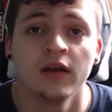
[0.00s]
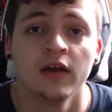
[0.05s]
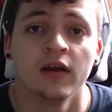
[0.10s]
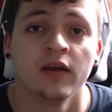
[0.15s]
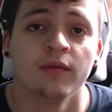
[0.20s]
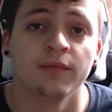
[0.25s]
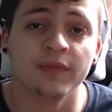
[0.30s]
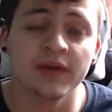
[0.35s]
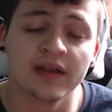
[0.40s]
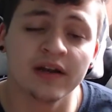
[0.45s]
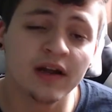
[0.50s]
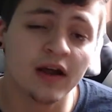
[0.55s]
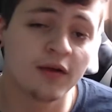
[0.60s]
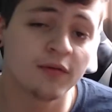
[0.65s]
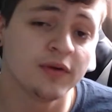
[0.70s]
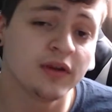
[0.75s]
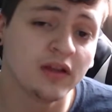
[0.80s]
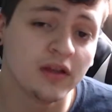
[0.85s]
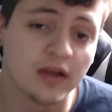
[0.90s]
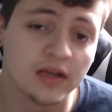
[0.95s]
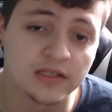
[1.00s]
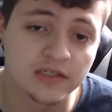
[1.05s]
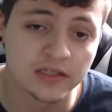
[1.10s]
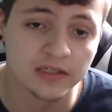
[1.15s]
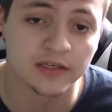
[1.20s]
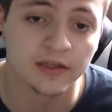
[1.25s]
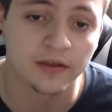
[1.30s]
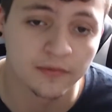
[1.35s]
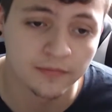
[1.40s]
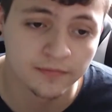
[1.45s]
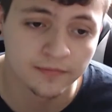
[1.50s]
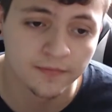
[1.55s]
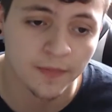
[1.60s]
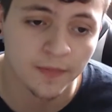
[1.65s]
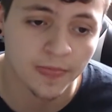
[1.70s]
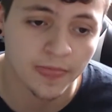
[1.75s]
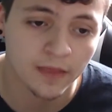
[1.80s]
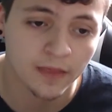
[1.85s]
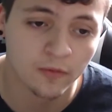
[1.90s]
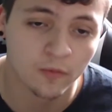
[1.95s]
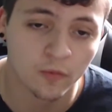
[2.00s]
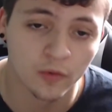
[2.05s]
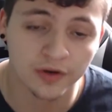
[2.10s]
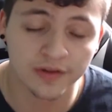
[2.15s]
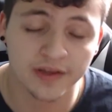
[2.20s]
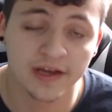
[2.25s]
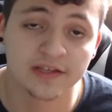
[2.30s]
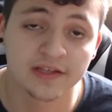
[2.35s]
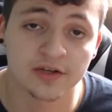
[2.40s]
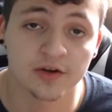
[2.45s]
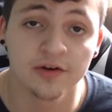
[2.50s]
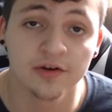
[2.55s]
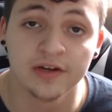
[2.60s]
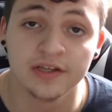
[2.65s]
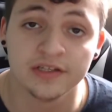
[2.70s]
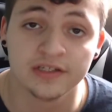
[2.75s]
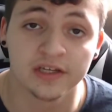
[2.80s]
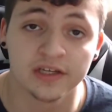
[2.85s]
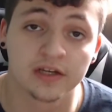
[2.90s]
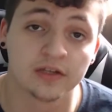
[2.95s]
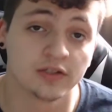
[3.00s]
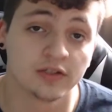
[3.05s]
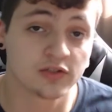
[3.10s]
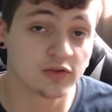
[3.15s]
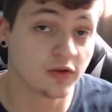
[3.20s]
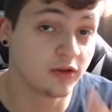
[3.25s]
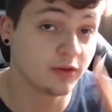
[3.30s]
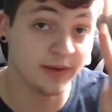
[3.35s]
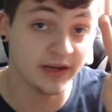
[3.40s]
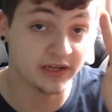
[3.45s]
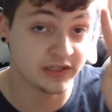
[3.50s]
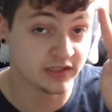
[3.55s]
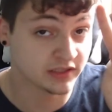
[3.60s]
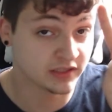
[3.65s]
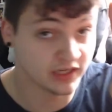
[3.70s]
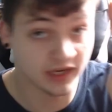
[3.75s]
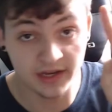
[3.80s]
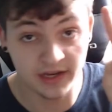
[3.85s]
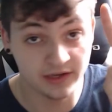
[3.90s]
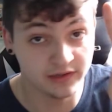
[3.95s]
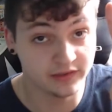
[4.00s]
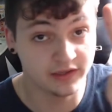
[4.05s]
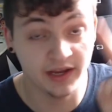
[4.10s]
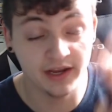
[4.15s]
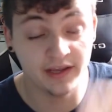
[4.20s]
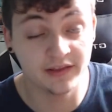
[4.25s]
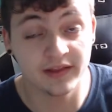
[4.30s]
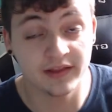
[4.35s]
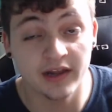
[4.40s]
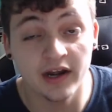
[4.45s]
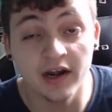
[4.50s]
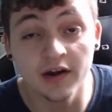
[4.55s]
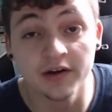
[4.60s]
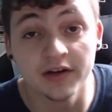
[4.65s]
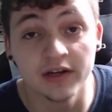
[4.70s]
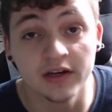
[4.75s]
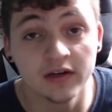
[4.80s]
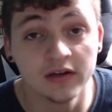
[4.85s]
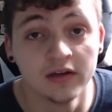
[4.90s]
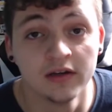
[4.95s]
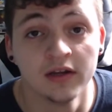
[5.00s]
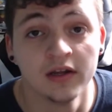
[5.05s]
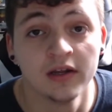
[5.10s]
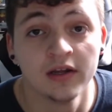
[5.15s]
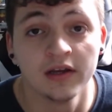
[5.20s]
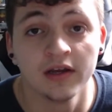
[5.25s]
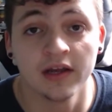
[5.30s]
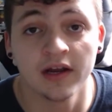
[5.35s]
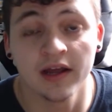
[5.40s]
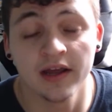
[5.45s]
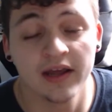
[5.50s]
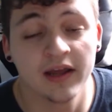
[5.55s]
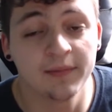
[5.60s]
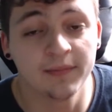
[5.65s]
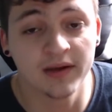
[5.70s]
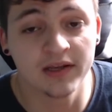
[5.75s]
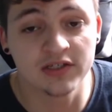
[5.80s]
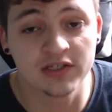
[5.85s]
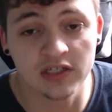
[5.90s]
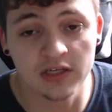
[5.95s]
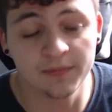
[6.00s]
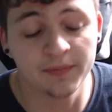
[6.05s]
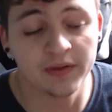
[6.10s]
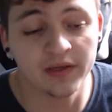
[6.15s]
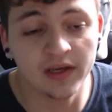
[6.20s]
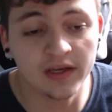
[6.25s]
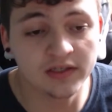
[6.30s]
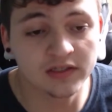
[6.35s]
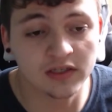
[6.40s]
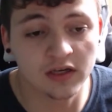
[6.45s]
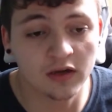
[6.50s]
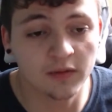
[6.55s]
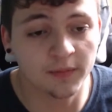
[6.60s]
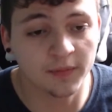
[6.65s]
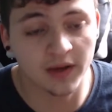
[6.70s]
Me not realizing where that turn is yet, because it's only my second day in that area, and I have my GPS up.